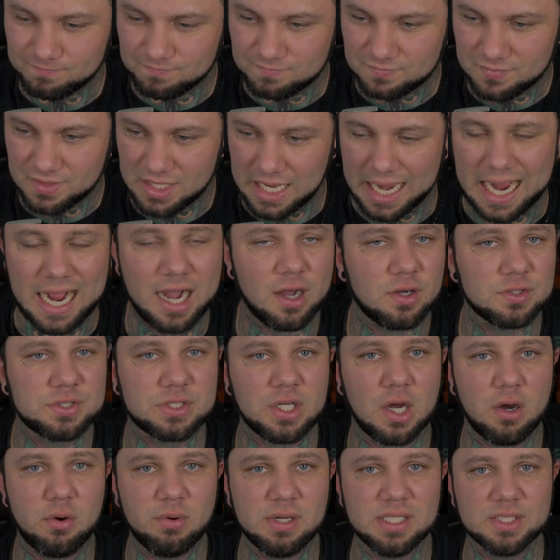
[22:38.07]
the house
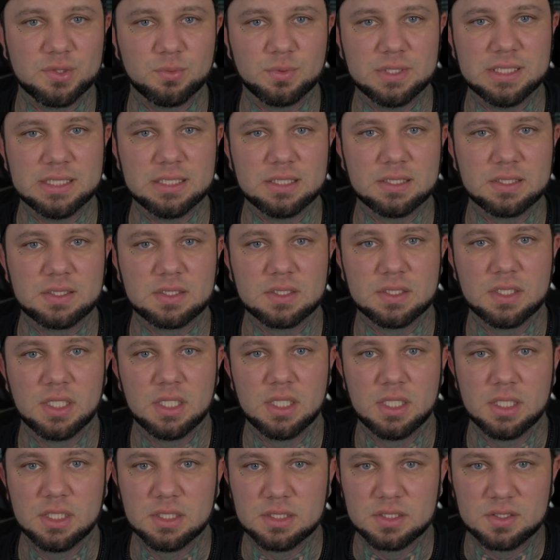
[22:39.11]
always wins.
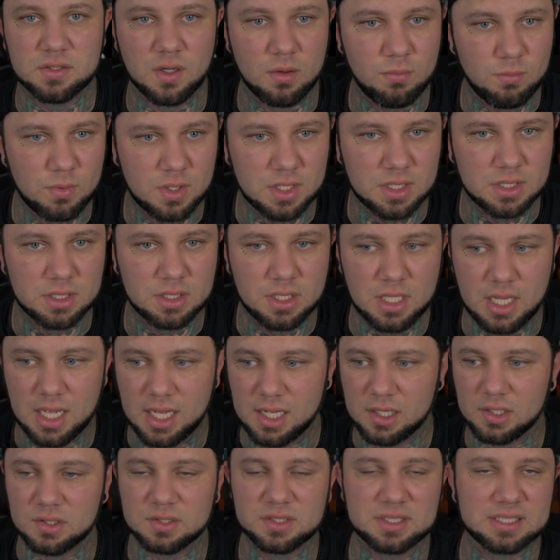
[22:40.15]
Someone
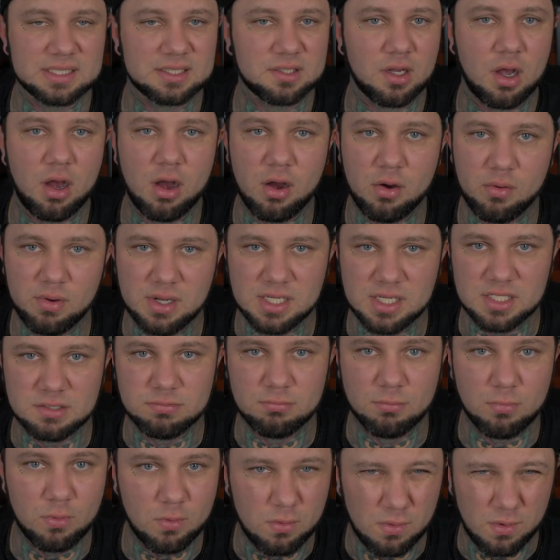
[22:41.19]
else is always
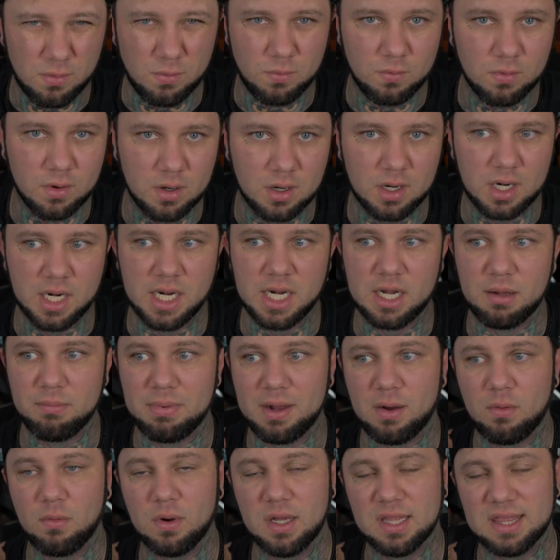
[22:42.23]
more worried
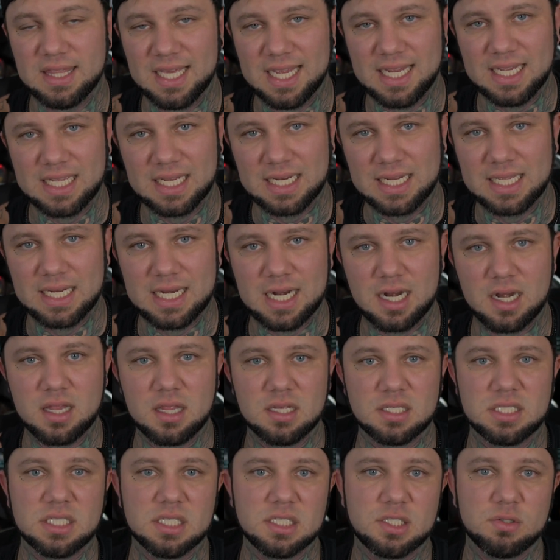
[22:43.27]
about what they can get out of the
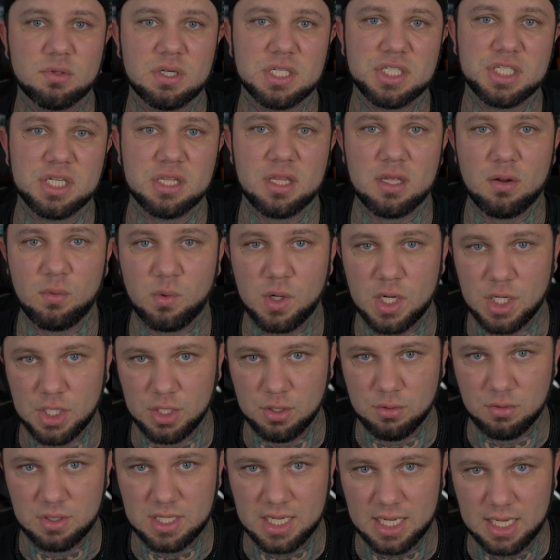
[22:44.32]
situation than what
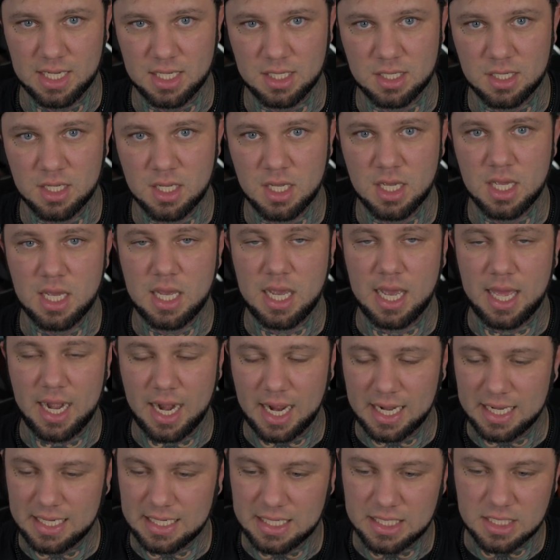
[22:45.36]
you can. And I
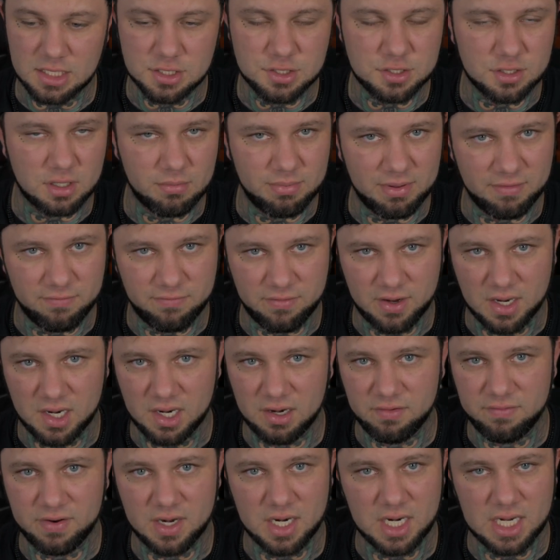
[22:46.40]
need you to be very,
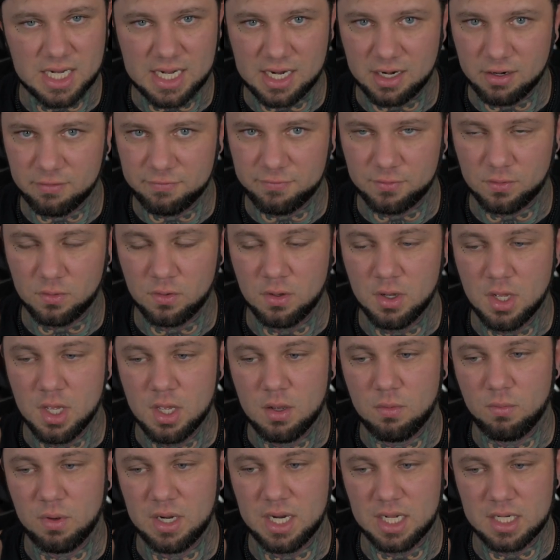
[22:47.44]
very careful
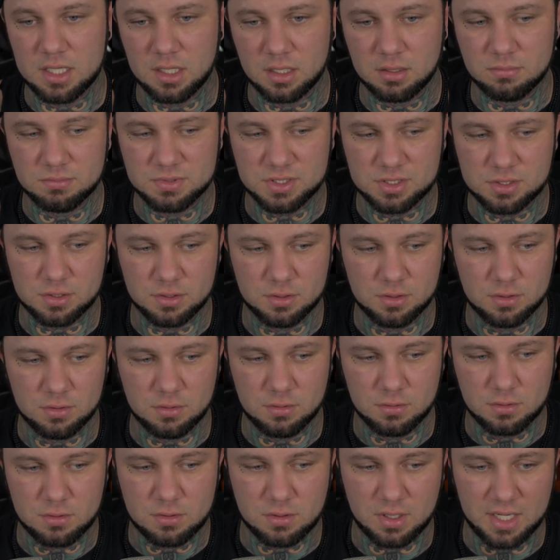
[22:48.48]
when it comes
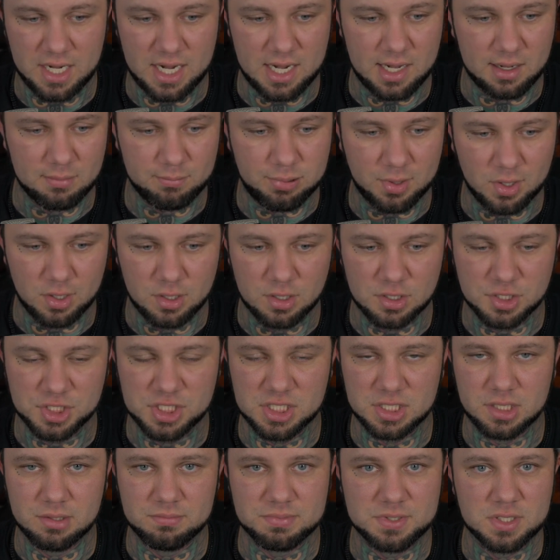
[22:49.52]
to creating
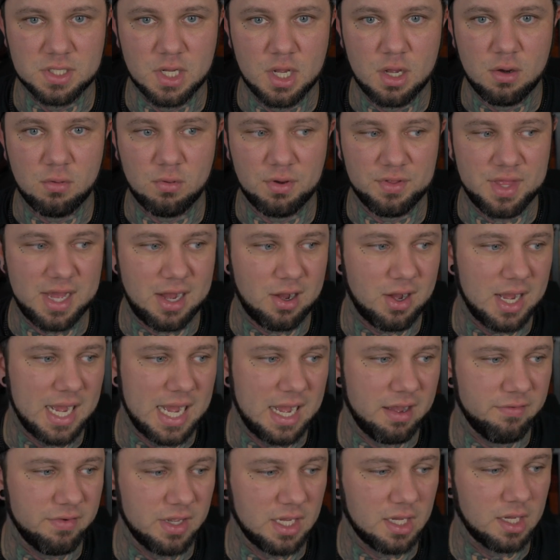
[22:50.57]
partnerships without
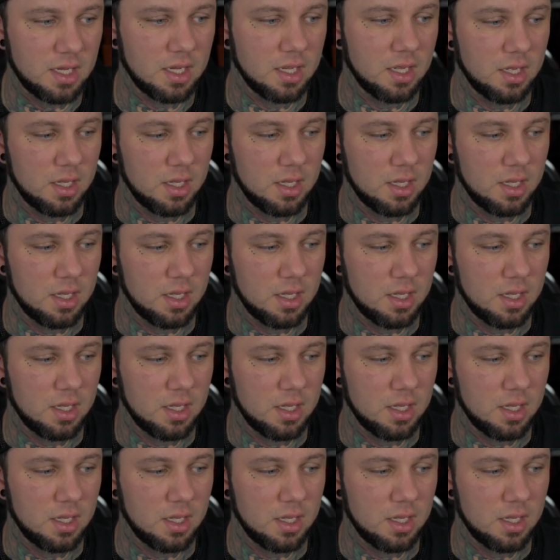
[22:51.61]
having,